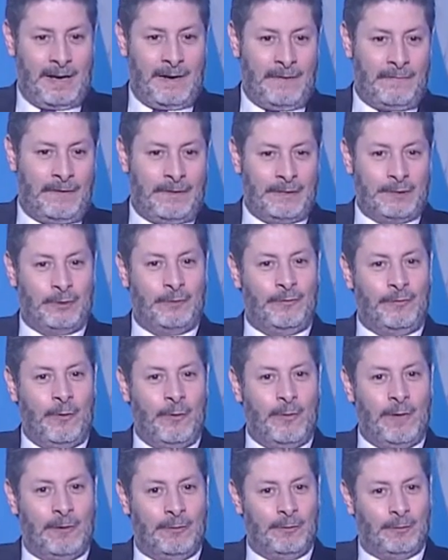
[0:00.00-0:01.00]
First of
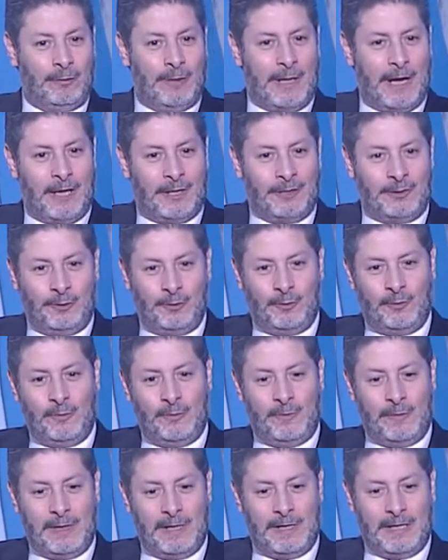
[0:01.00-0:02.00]
all, I would like
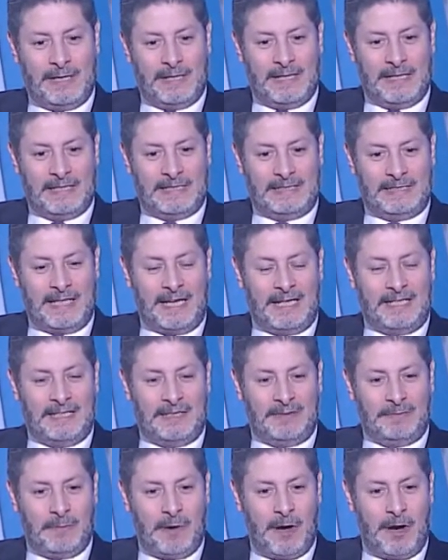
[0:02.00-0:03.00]
to
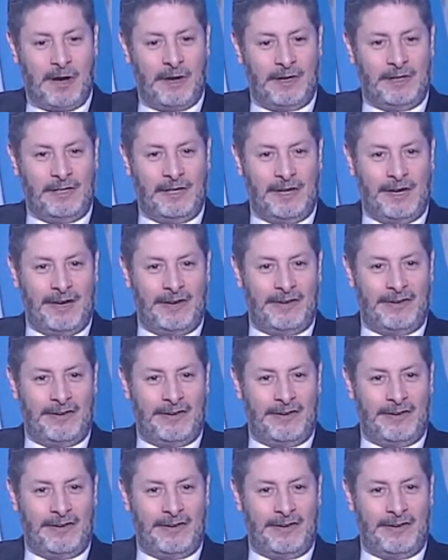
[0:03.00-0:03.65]
send my